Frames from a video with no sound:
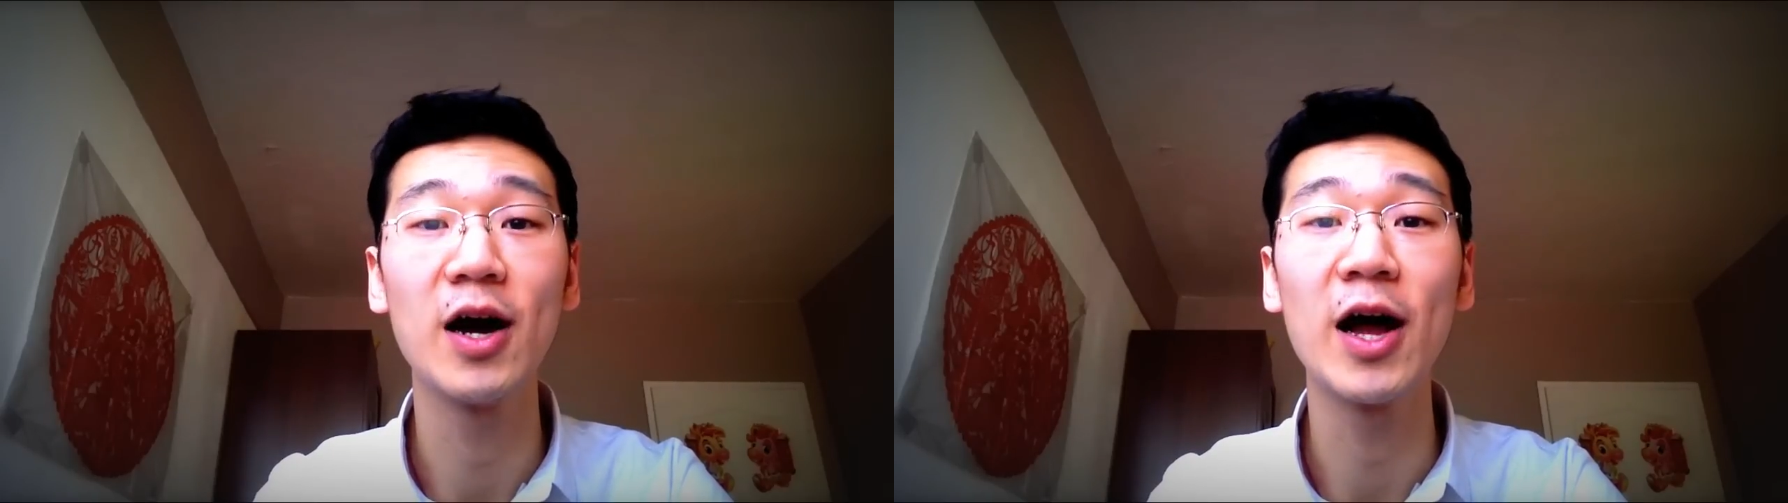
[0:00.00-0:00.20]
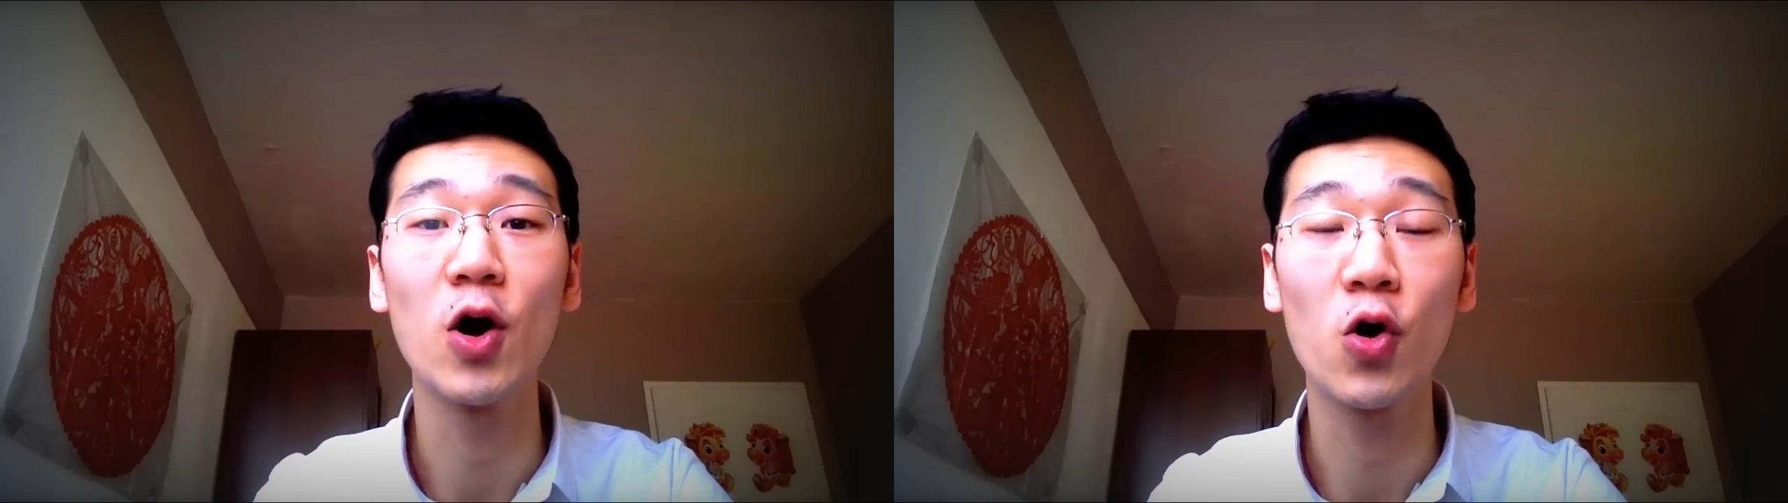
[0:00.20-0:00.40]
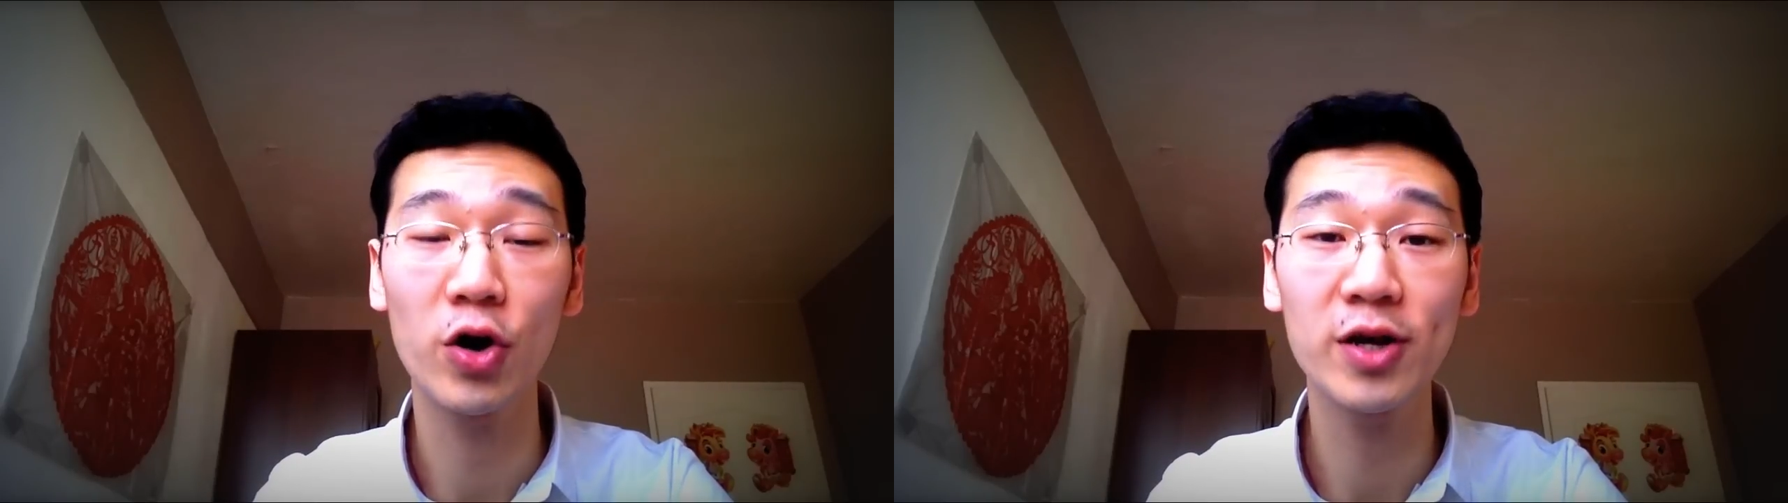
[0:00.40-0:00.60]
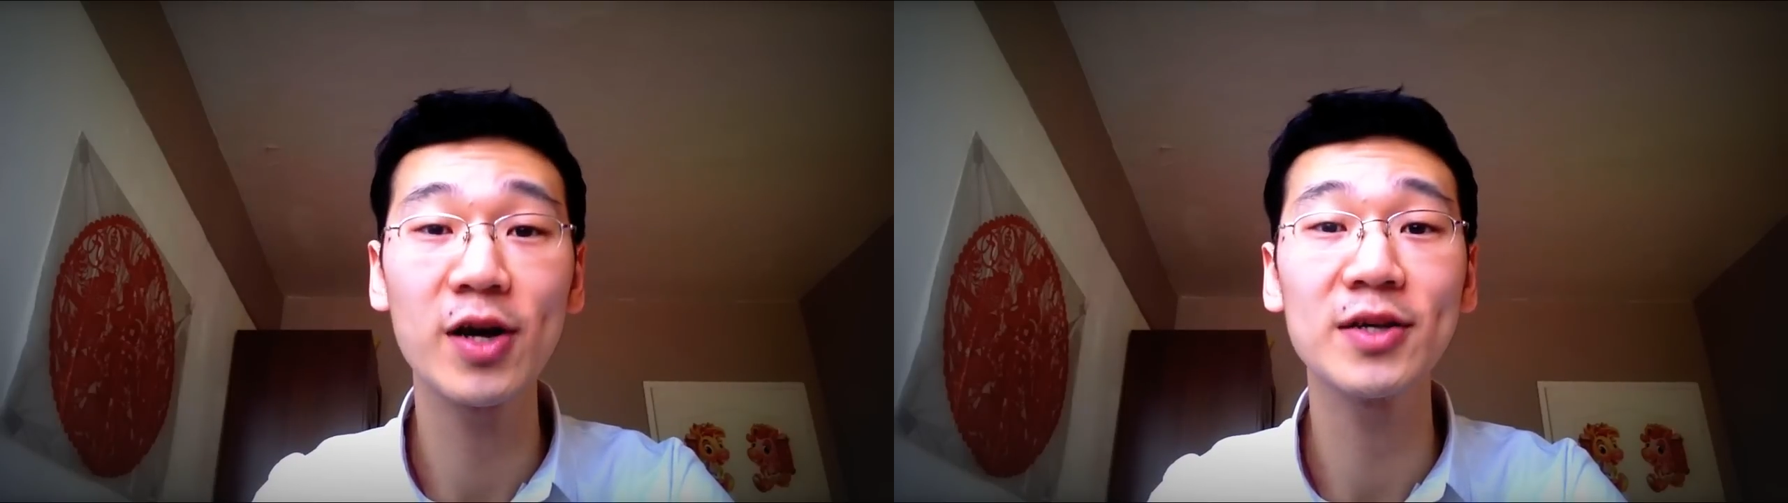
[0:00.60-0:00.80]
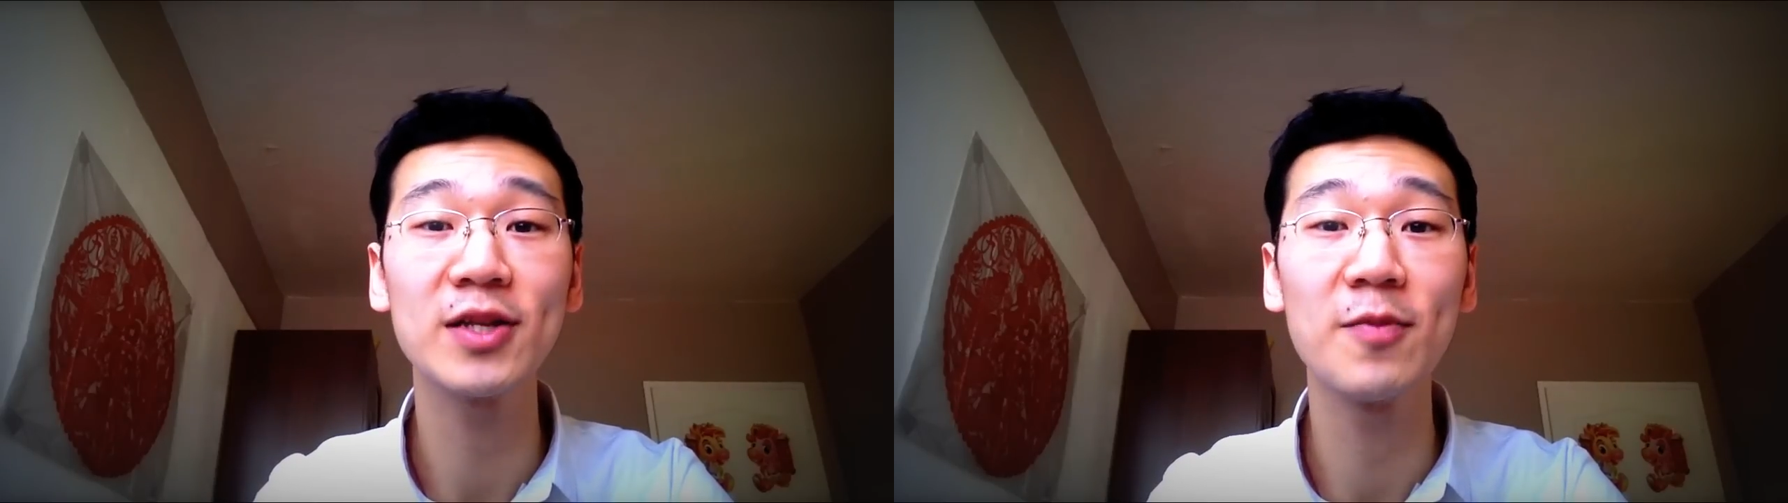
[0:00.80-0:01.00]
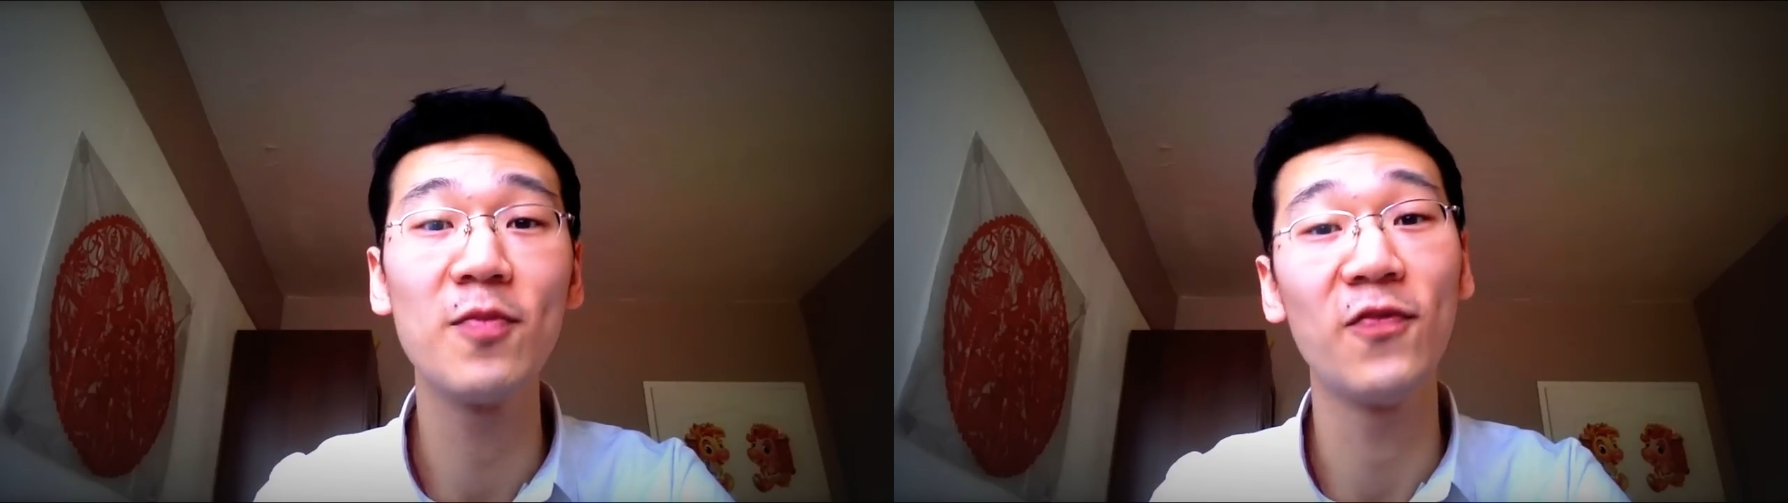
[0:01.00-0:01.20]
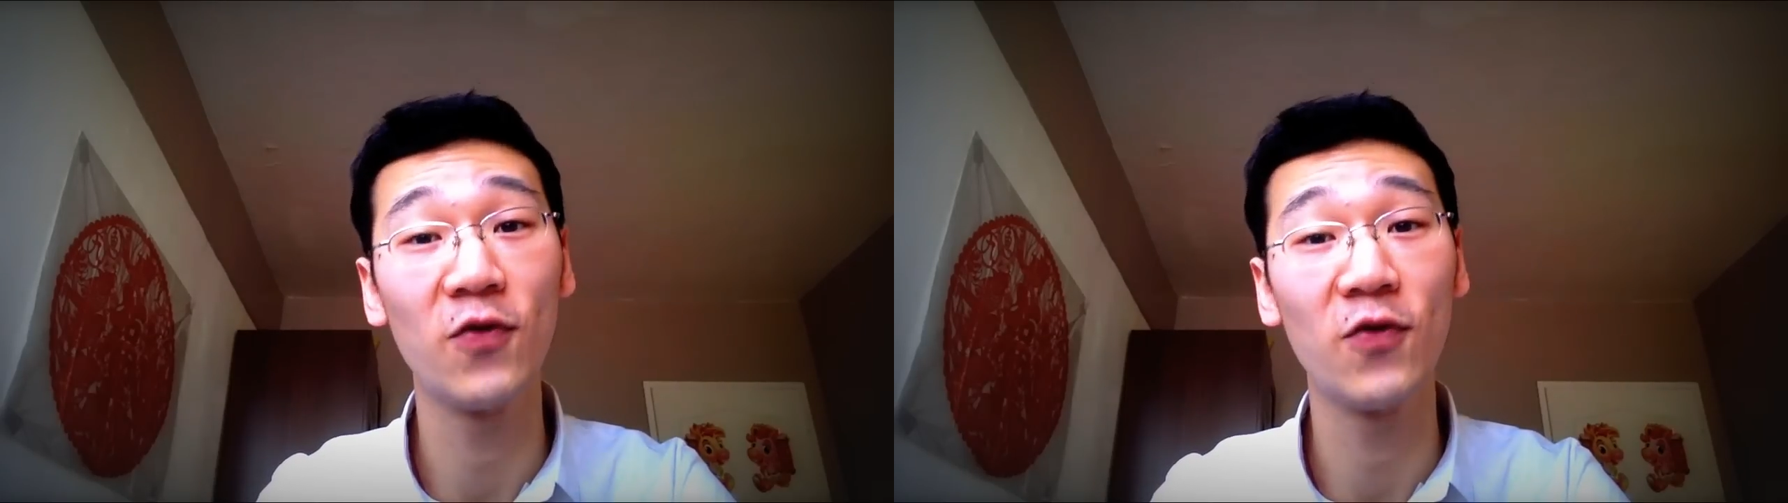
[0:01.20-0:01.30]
I organize them